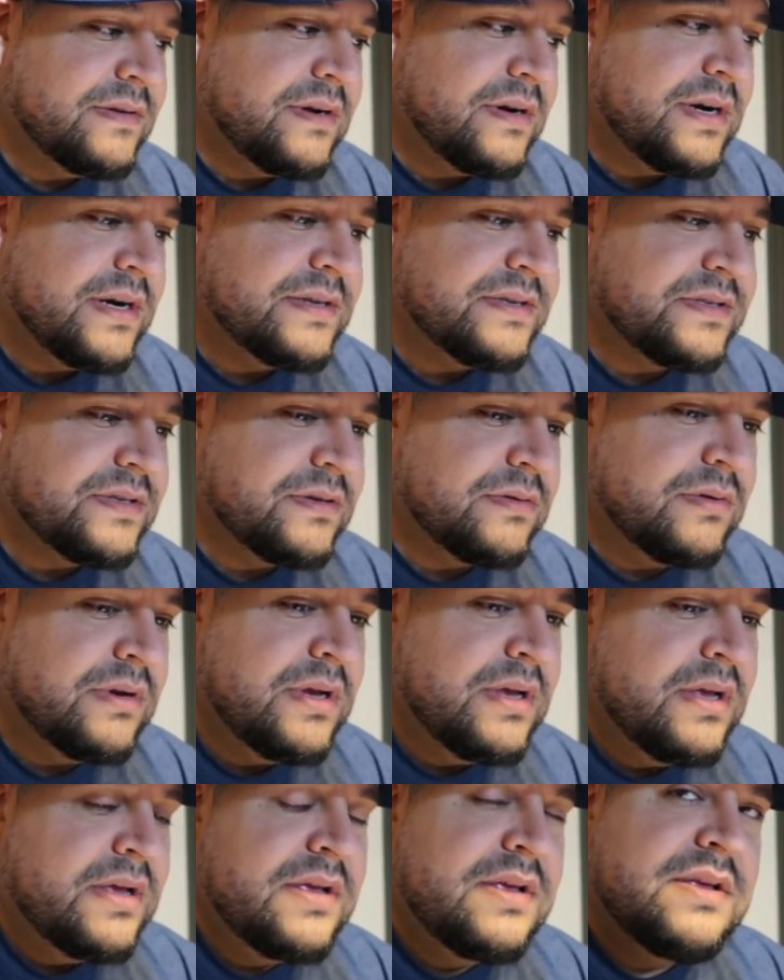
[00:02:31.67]
All right. So
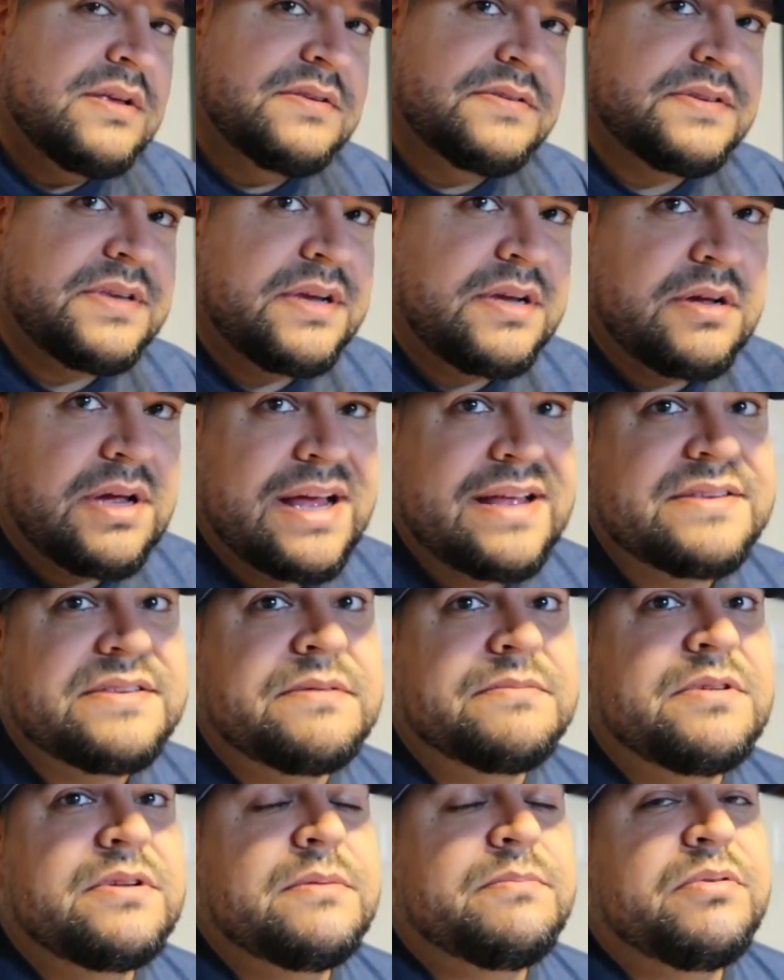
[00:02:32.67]
Zeke has
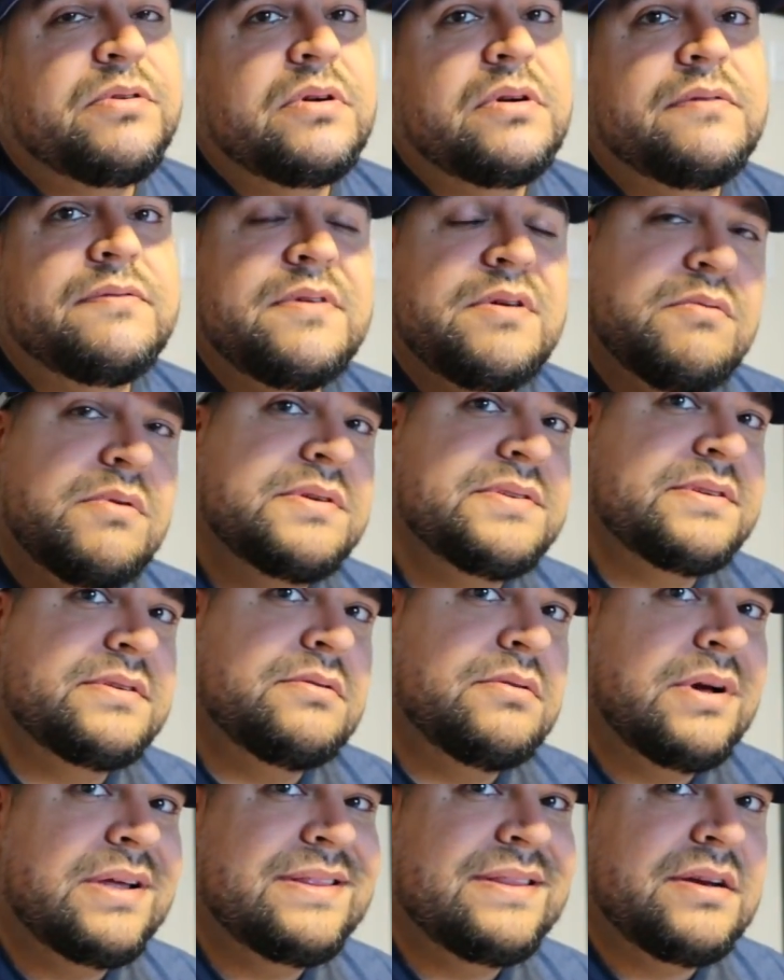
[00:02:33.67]
something to prove. He wants to
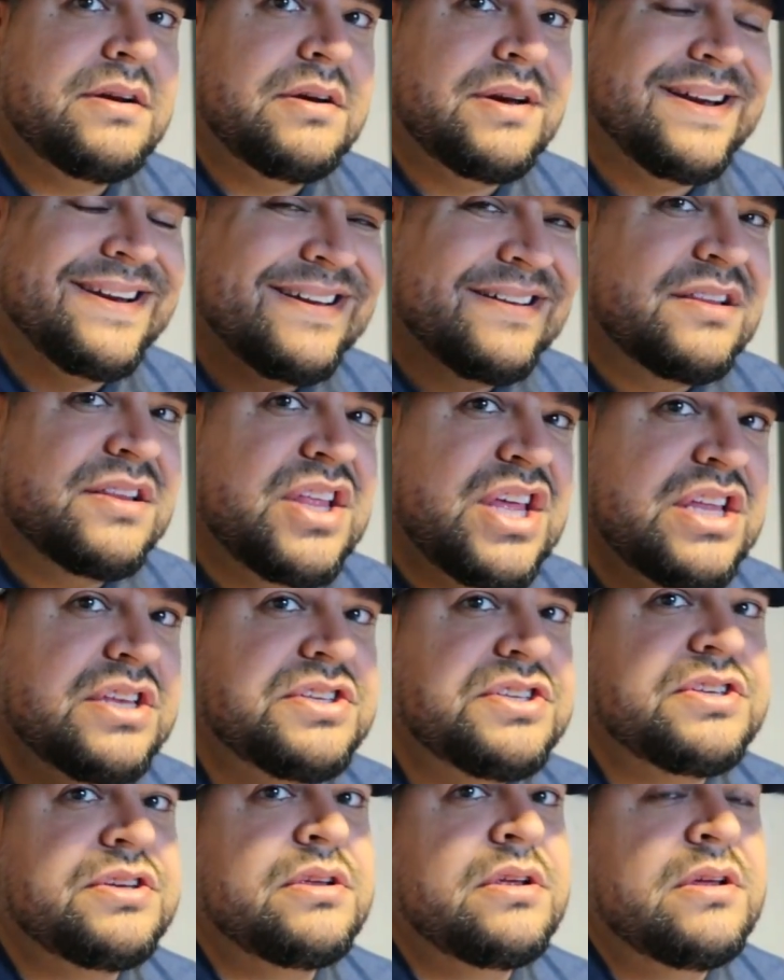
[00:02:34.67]
go out there and
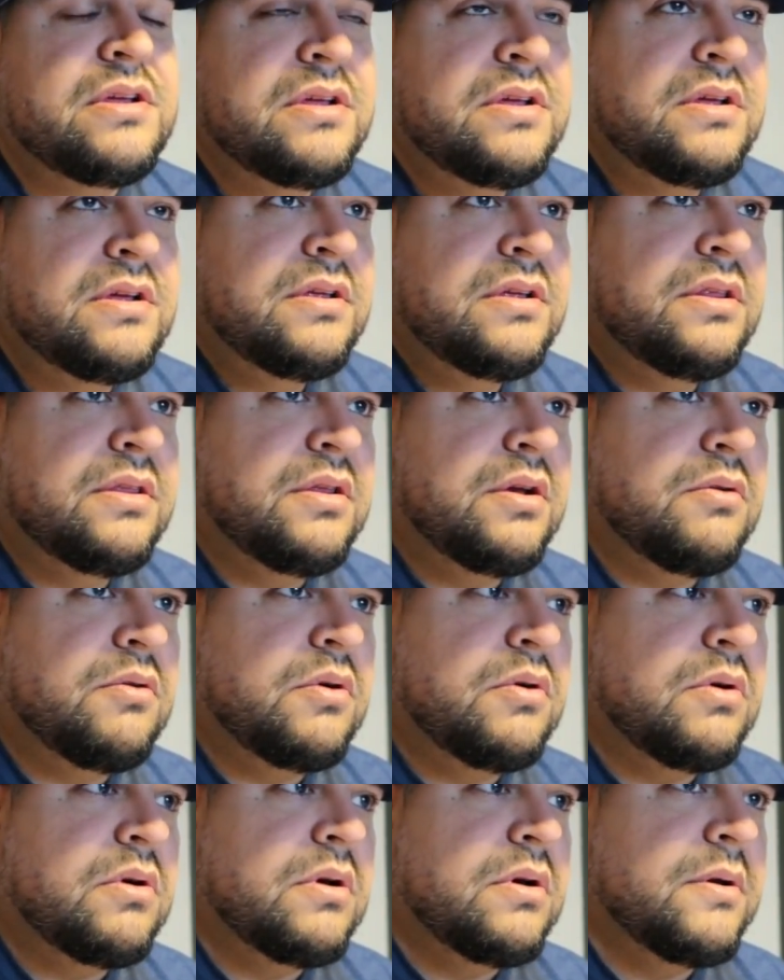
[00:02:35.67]
clinch the
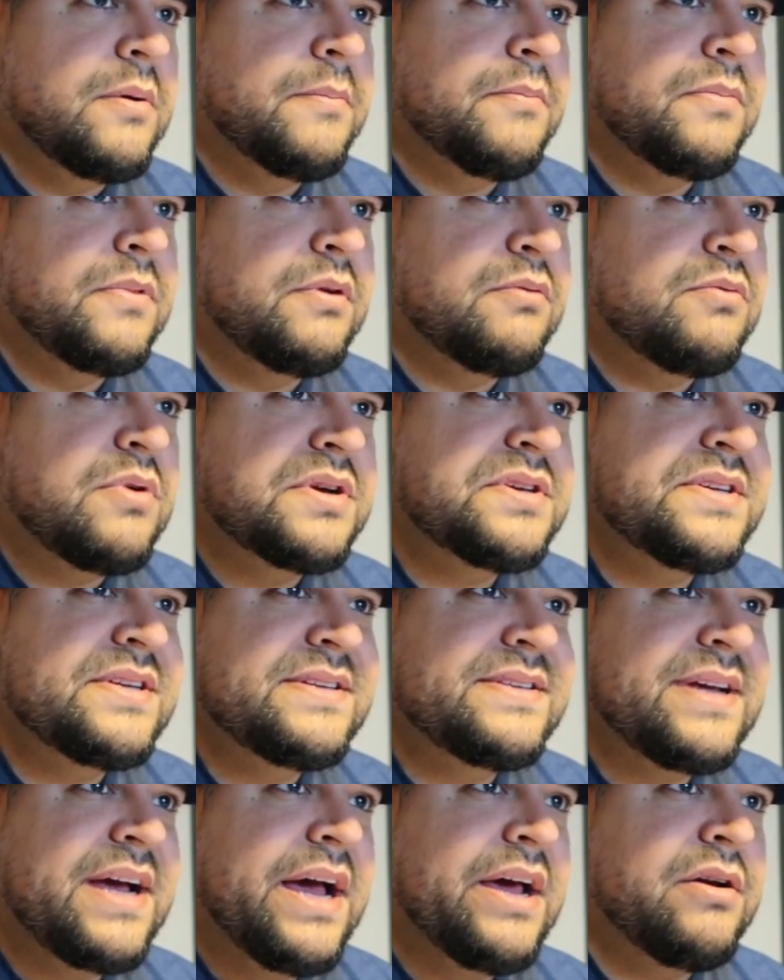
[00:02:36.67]

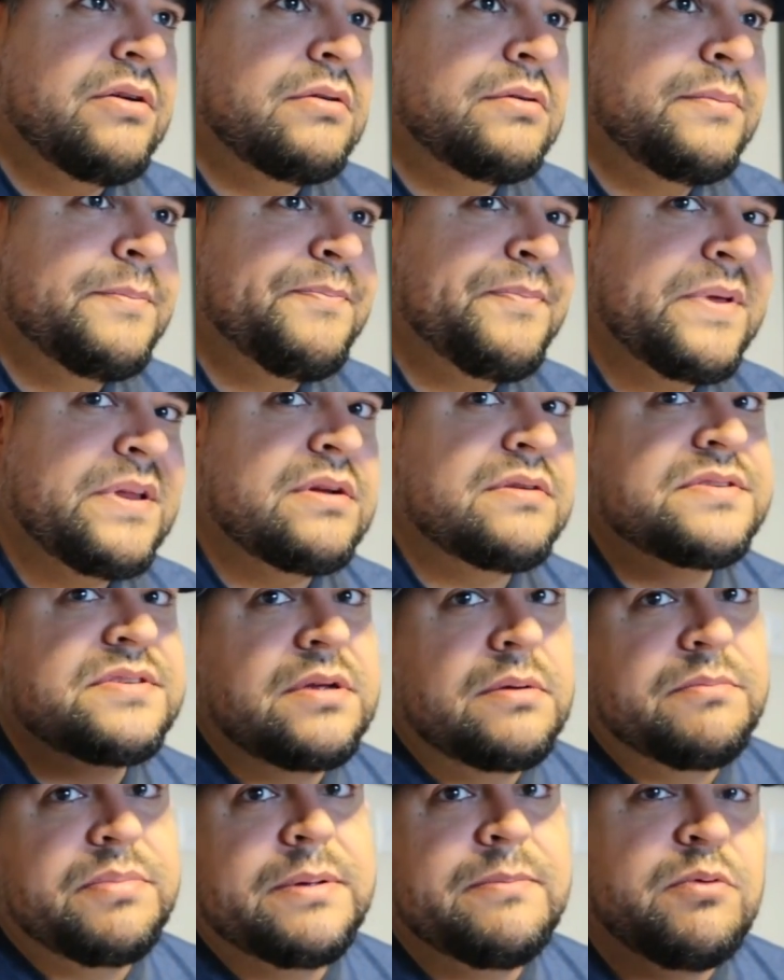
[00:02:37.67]
rushing title. You know,
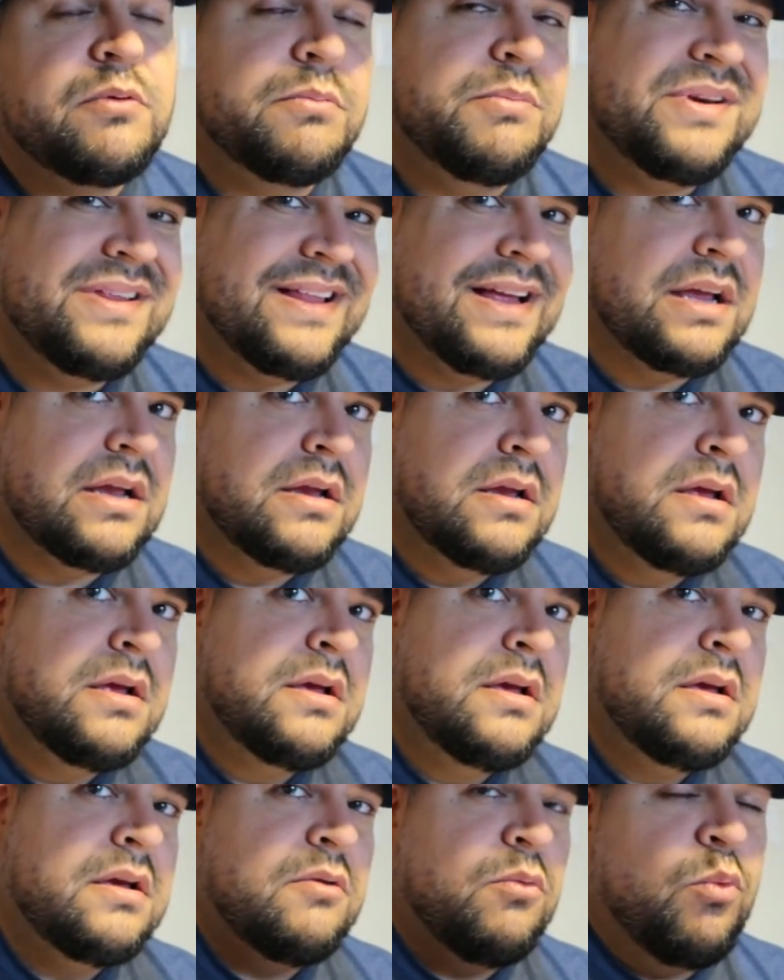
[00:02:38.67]
some people will be like,
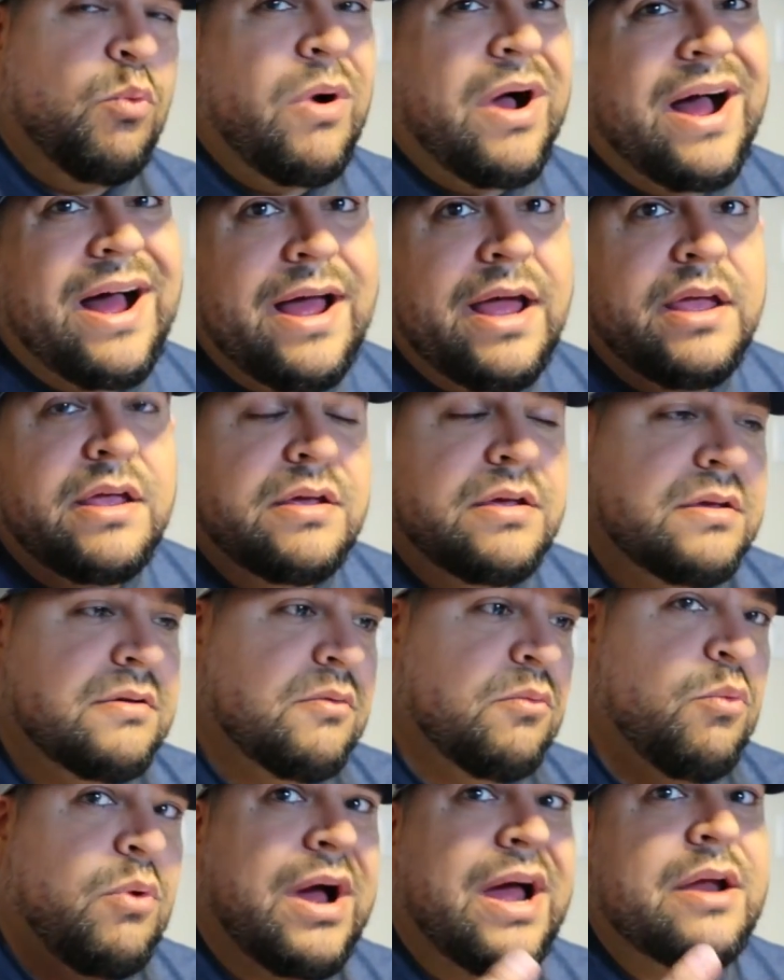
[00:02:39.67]
why
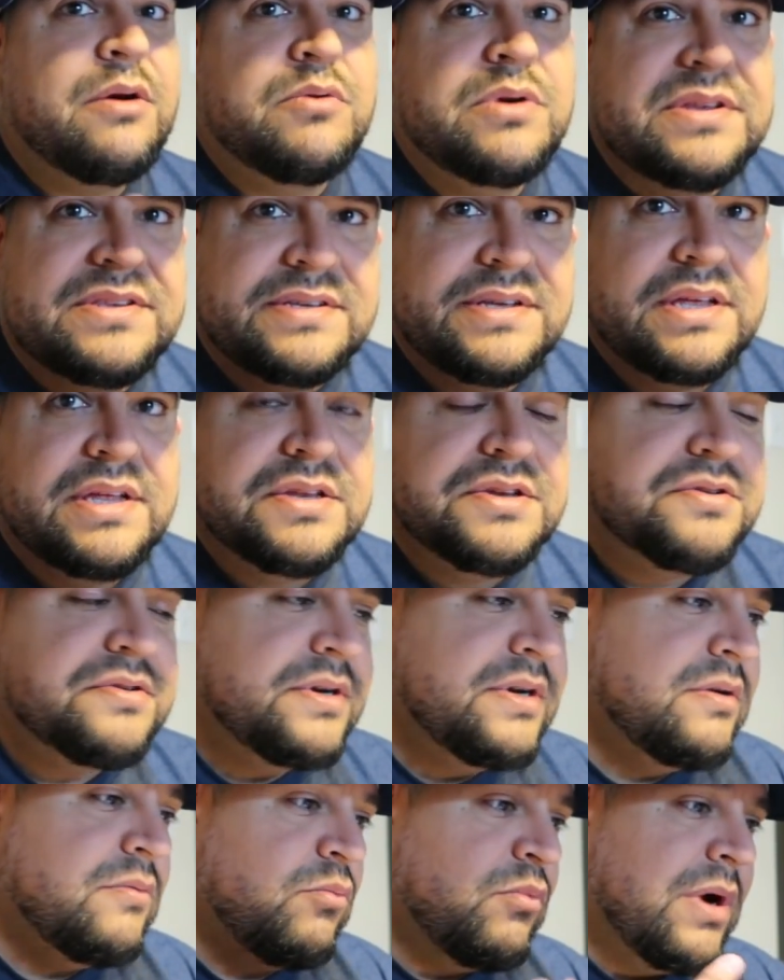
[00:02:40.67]
risk
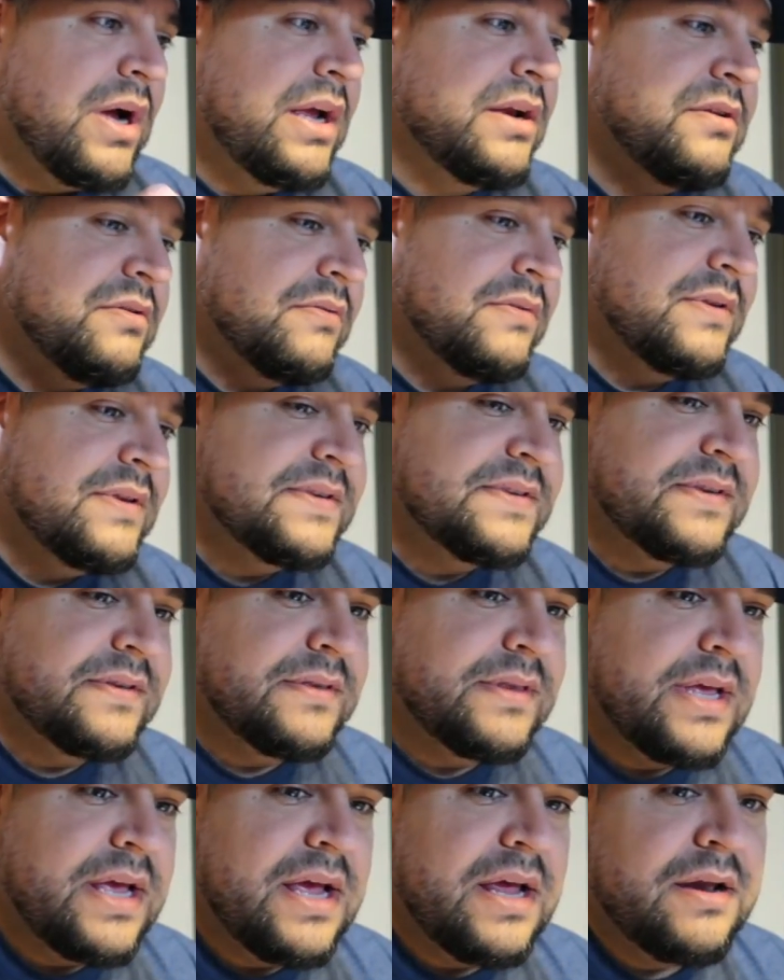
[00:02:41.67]
injury? Why do this
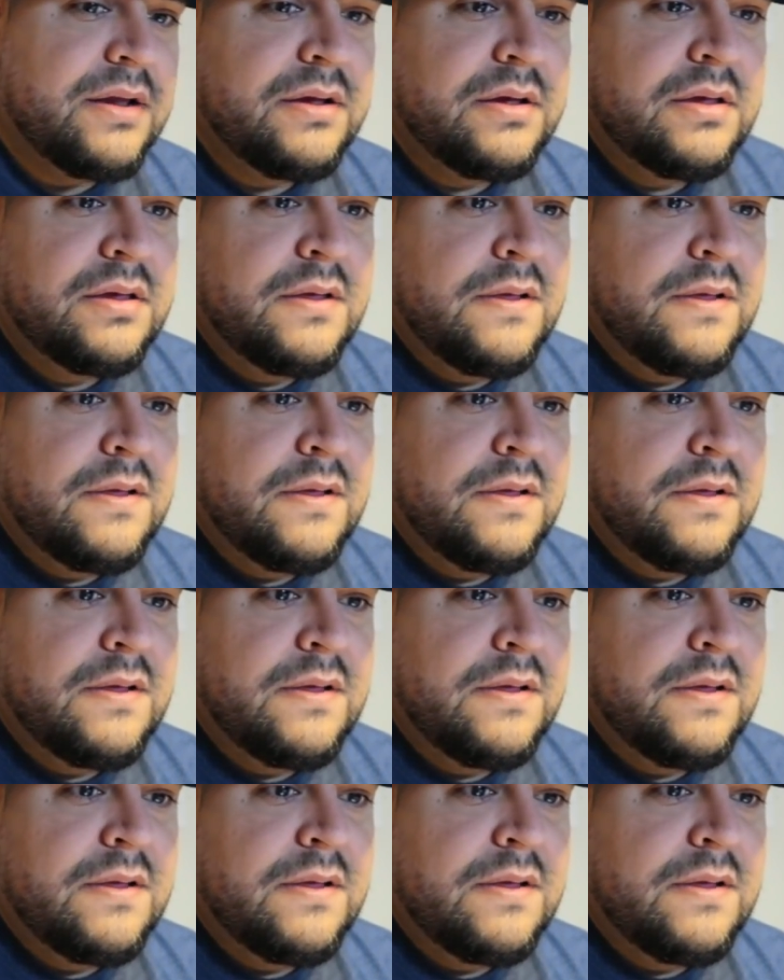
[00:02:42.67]
and that?